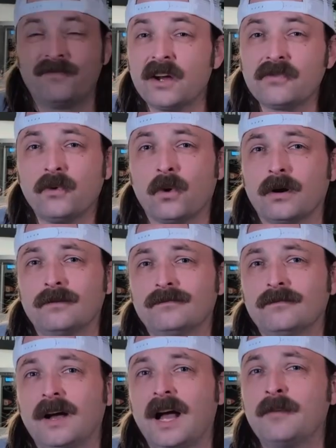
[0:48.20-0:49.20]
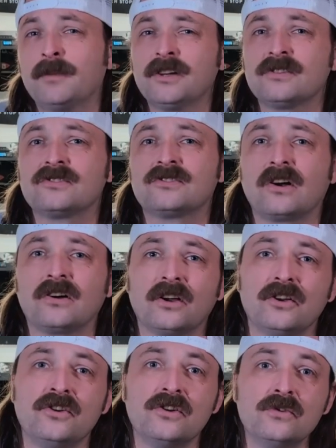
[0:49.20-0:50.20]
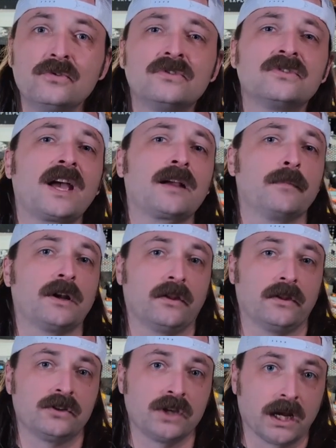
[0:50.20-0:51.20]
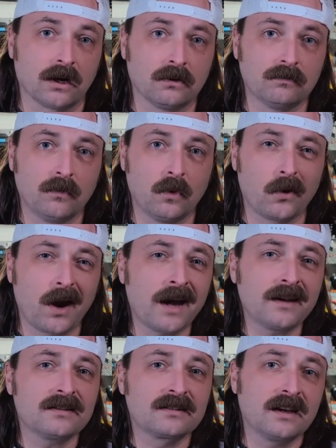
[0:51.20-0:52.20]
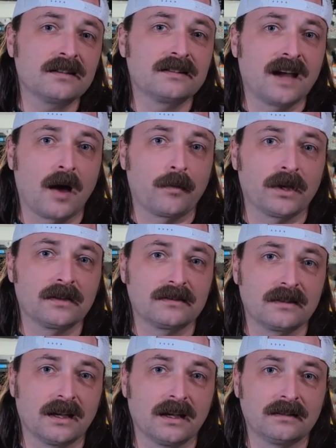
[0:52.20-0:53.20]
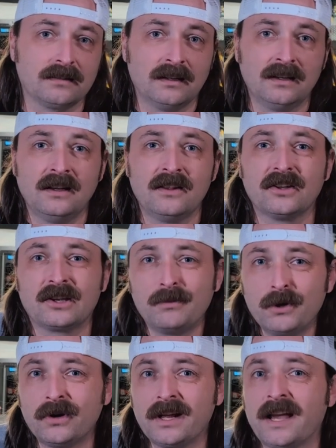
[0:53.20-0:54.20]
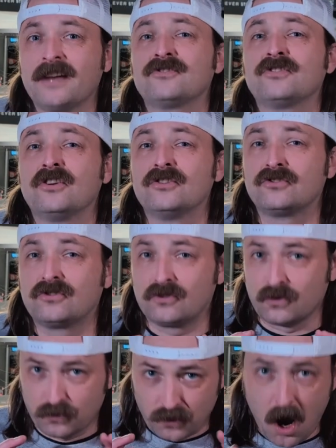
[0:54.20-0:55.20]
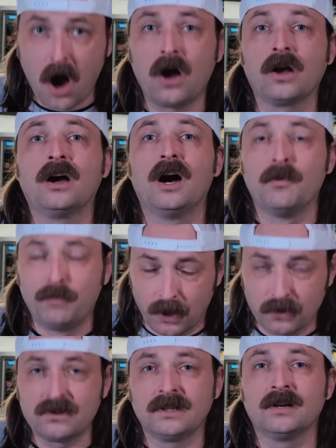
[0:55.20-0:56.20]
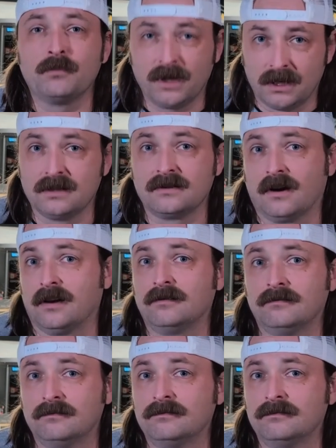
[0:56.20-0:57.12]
Therefore, I'm going to start a new segment on the channel where I discuss topics that the community has strong opposing opinions on.